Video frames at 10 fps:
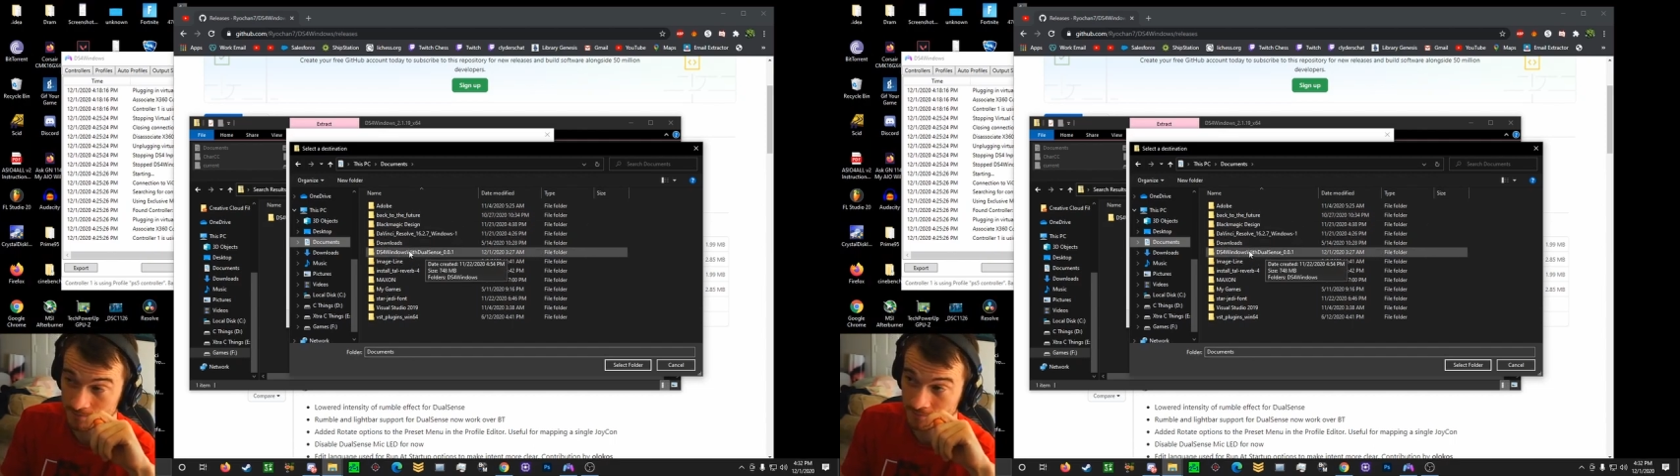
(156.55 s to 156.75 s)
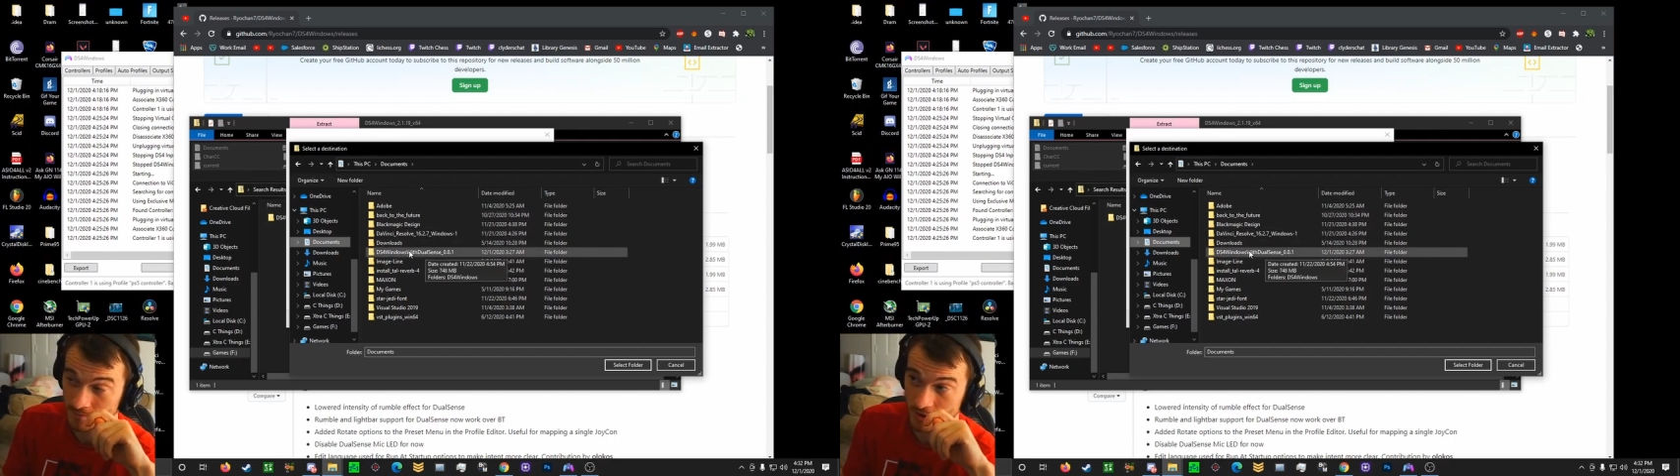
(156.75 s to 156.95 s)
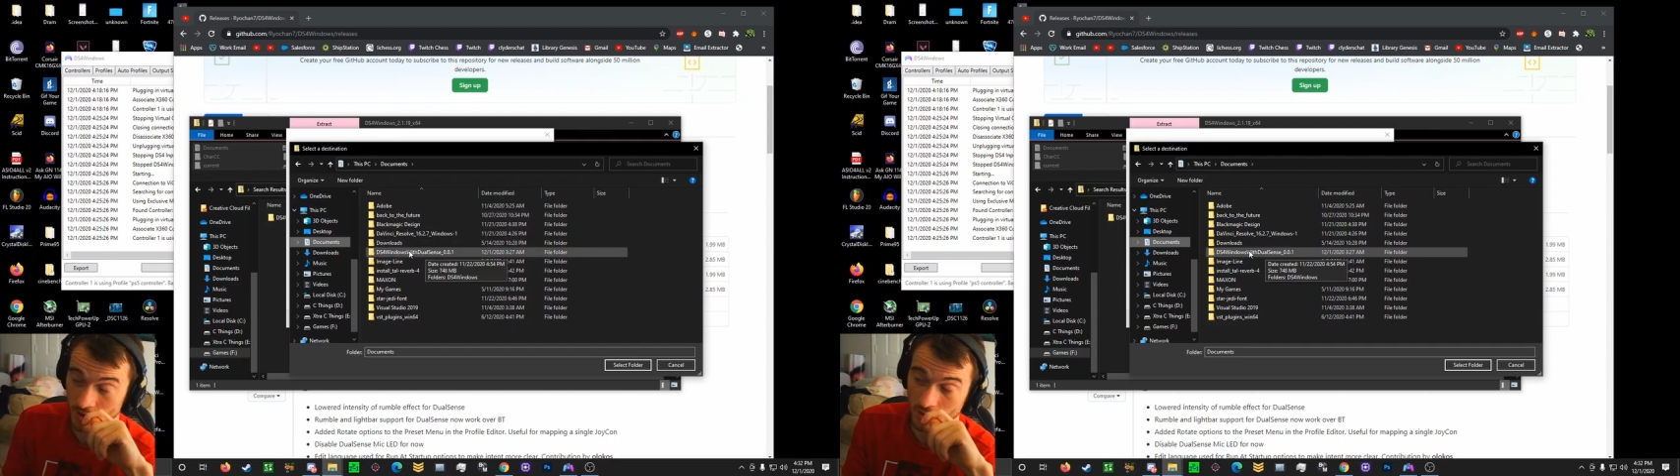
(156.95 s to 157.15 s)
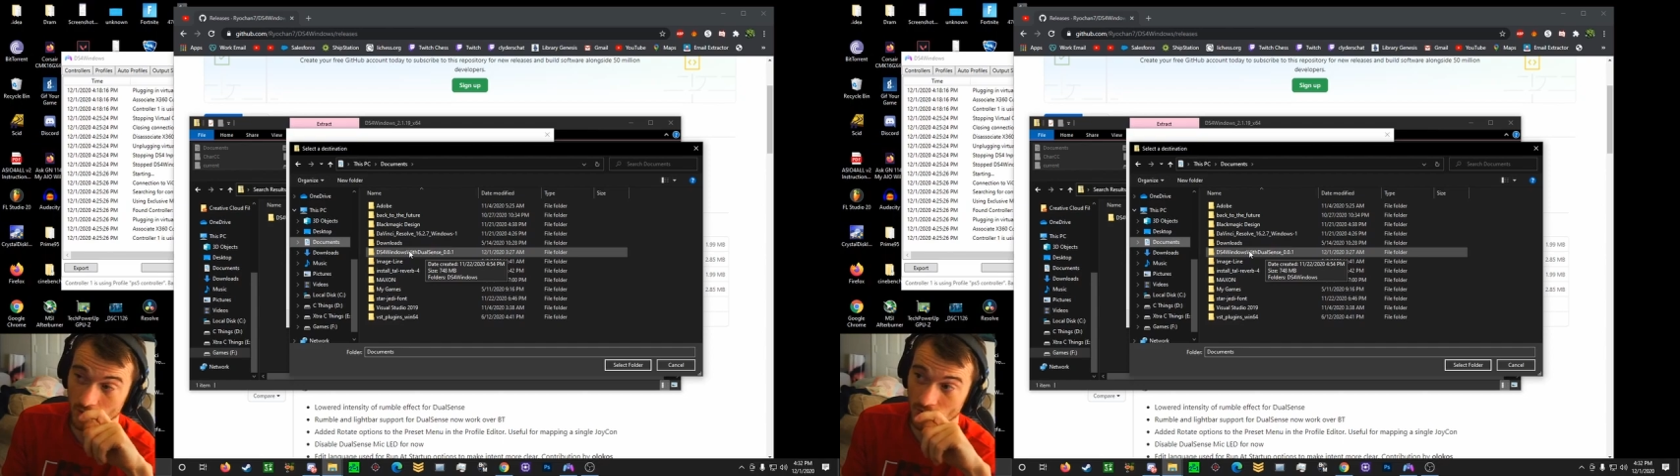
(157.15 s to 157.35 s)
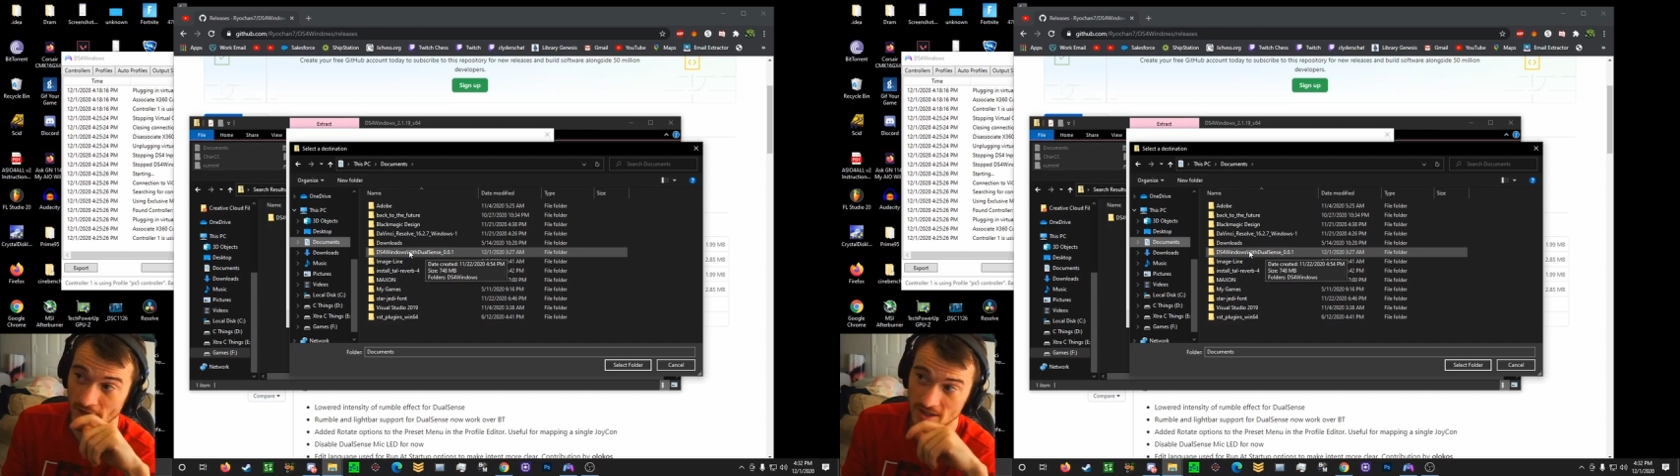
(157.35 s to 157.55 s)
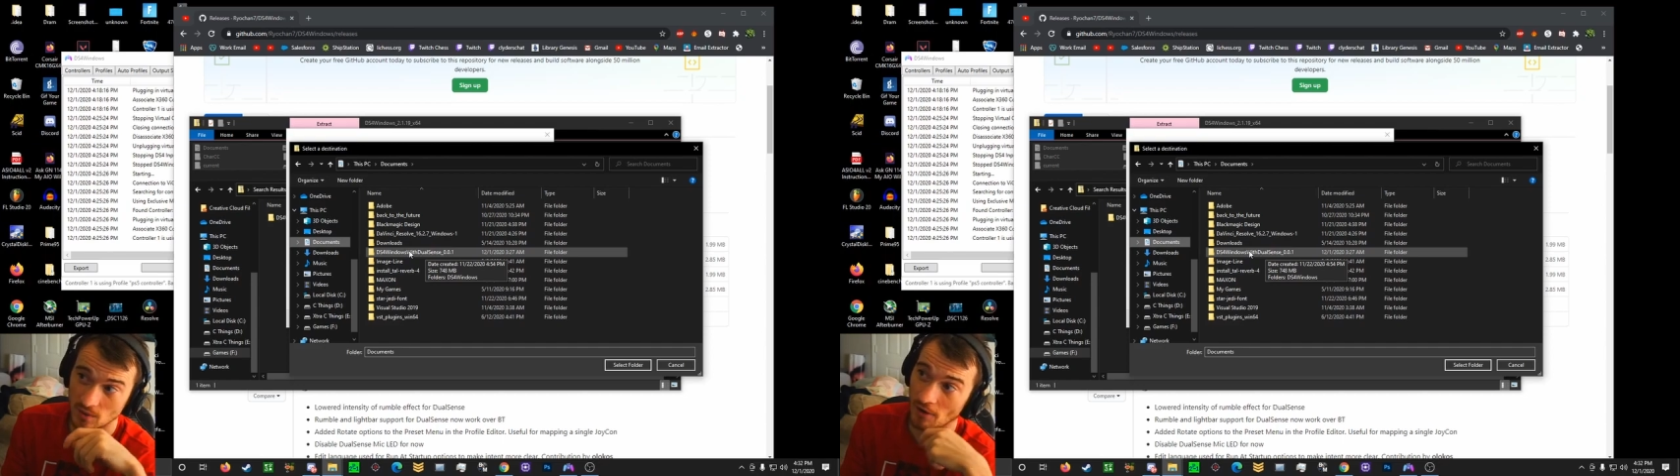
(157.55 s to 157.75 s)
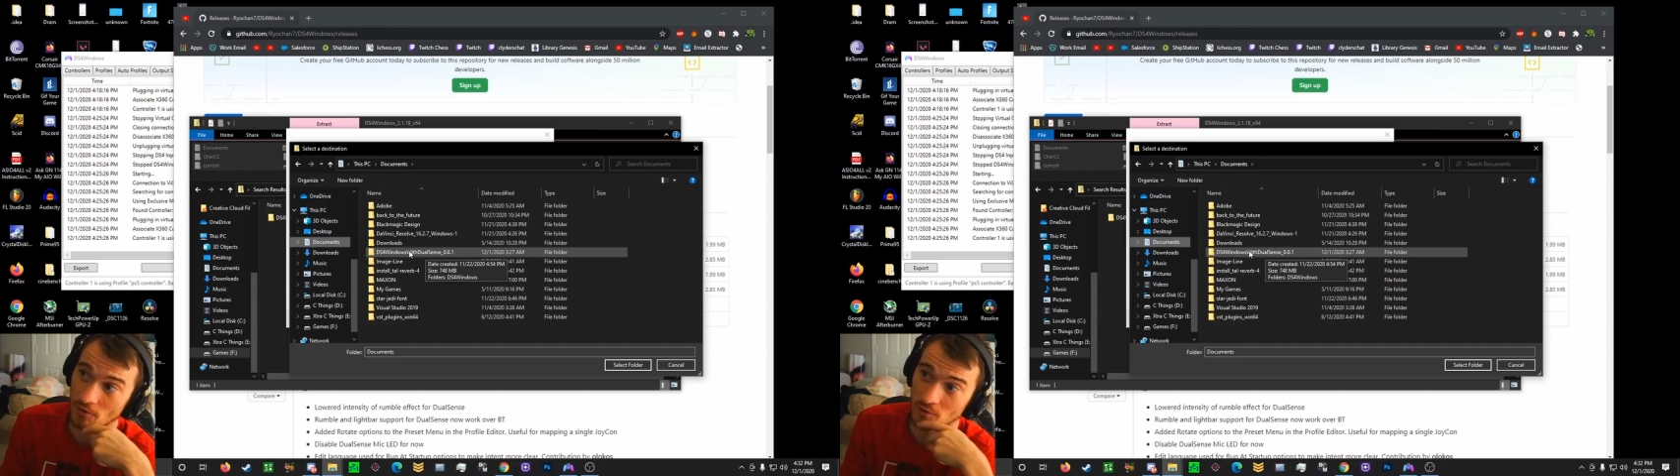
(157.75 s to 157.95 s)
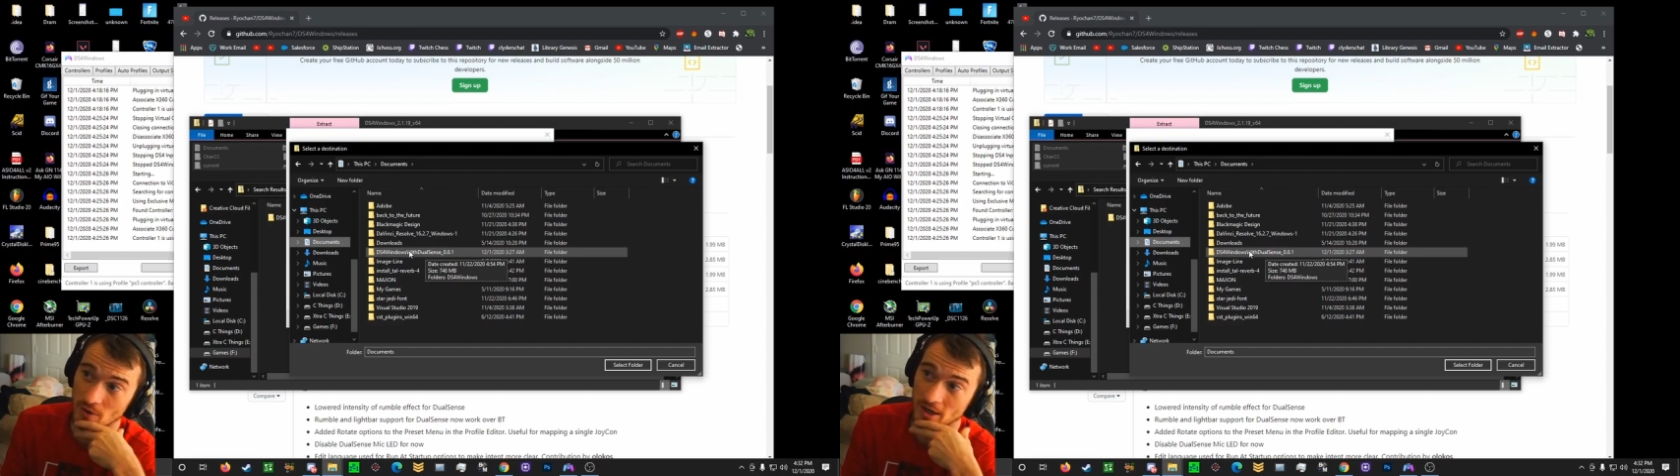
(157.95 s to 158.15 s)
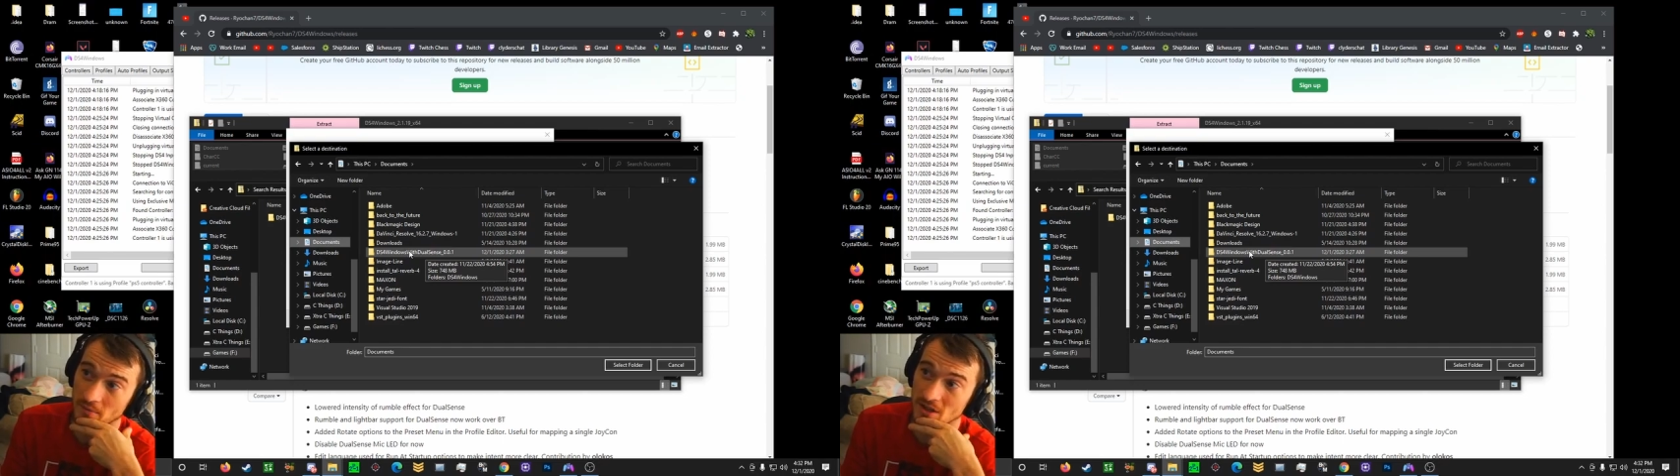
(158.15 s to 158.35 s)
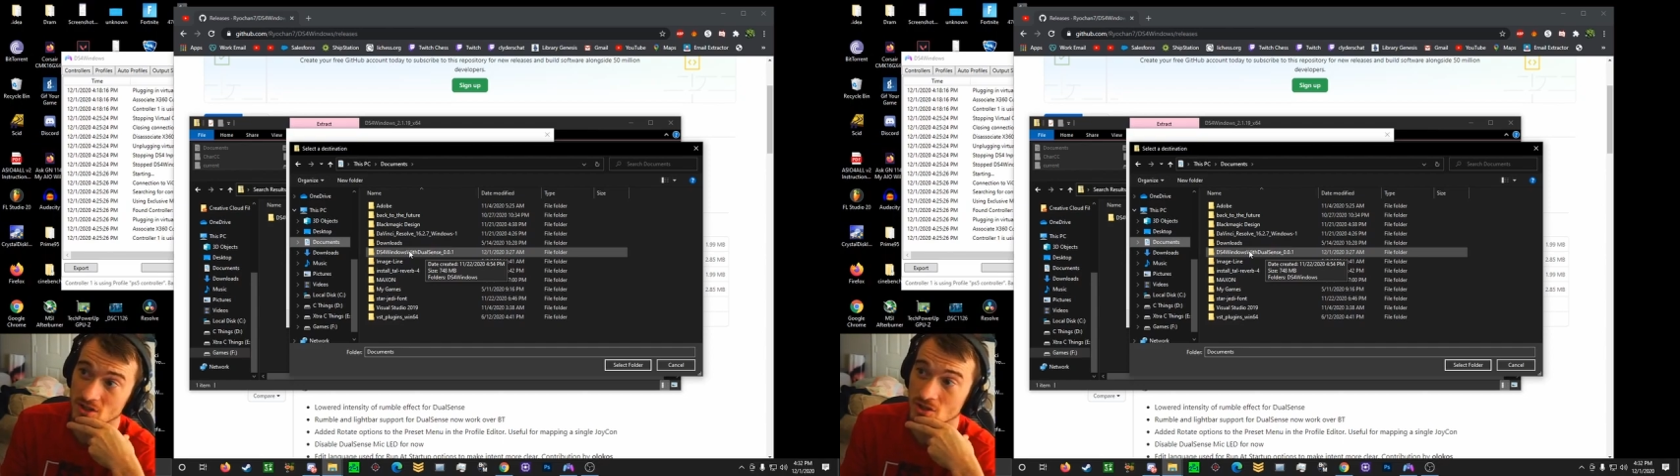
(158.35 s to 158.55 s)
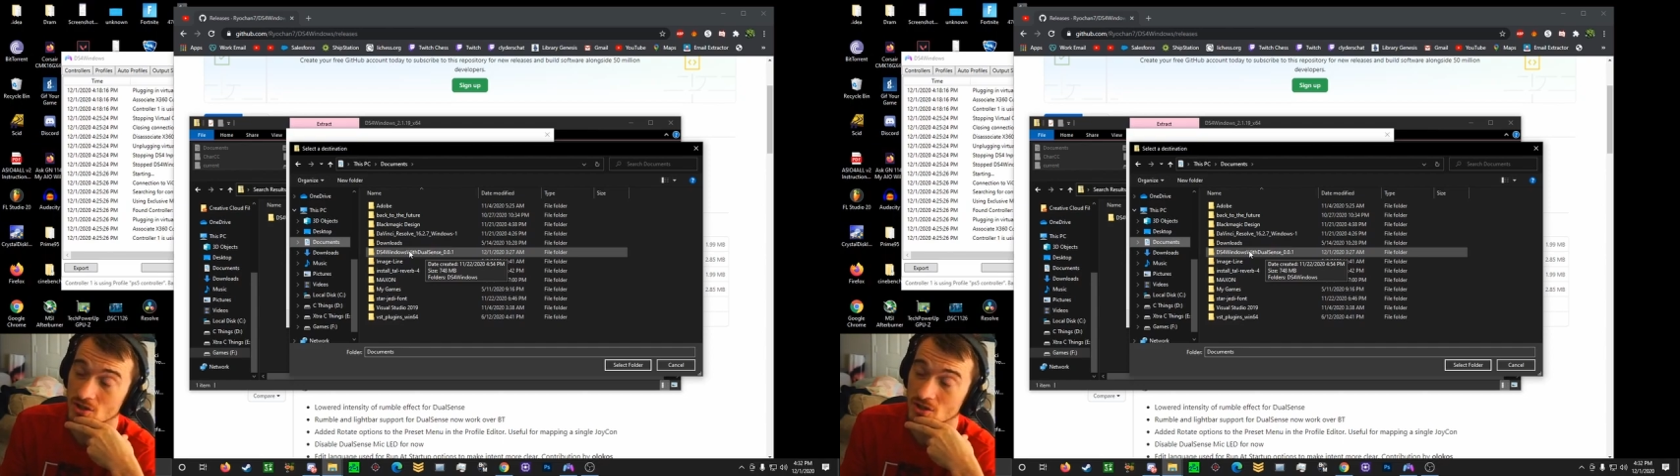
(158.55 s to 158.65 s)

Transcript: So that's what I would recommend.